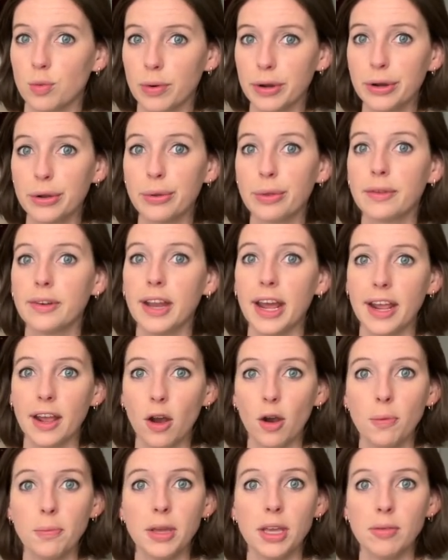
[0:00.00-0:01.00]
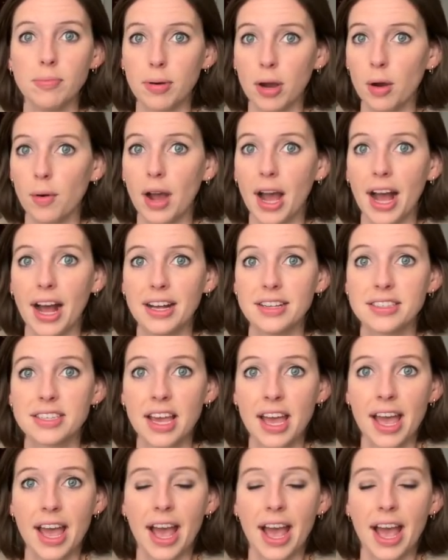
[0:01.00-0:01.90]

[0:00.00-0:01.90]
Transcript: Ruth, Naomi, Boaz,